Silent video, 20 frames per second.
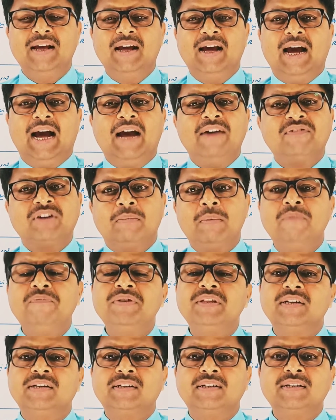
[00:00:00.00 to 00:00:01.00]
I have come up
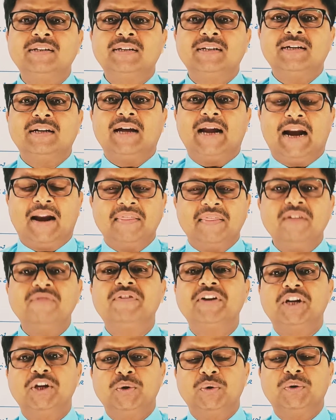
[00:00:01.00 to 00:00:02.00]
with another
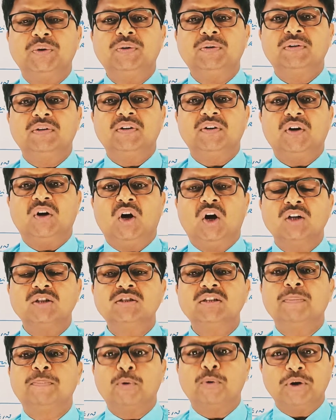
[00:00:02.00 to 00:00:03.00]
video
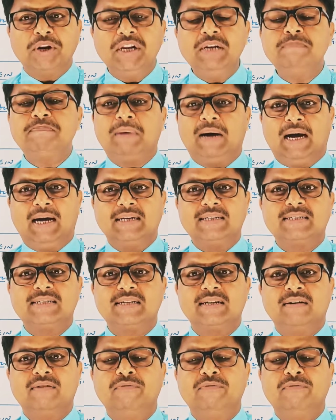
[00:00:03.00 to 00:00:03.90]
on the protein part,